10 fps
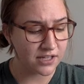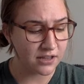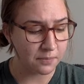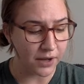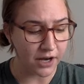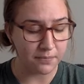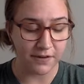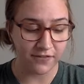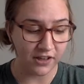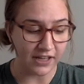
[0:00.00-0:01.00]
to the bottom
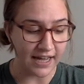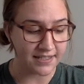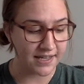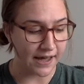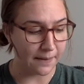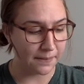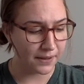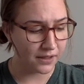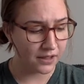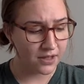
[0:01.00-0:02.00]
of the glass cup.
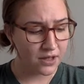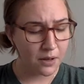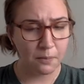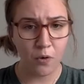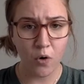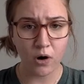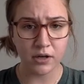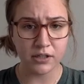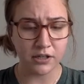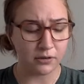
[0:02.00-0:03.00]
"Poor
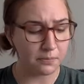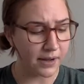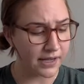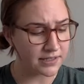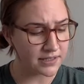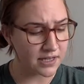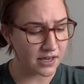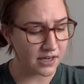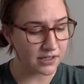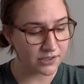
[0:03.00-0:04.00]
little
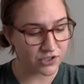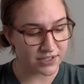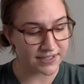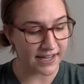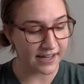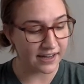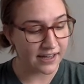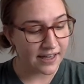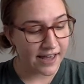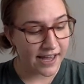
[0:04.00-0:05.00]
micey," she said,
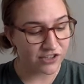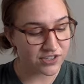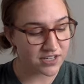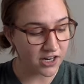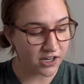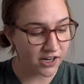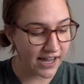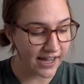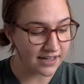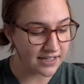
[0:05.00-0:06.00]
and she stuck her
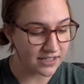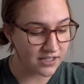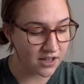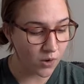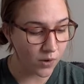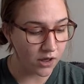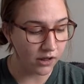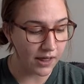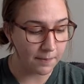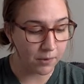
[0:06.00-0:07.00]
hand into the
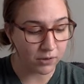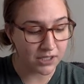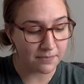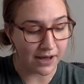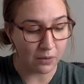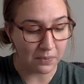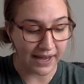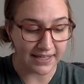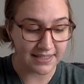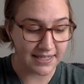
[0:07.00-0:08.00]
oil and pulled him out by
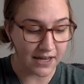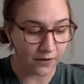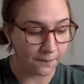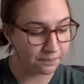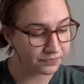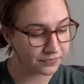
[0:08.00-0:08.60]
its tail.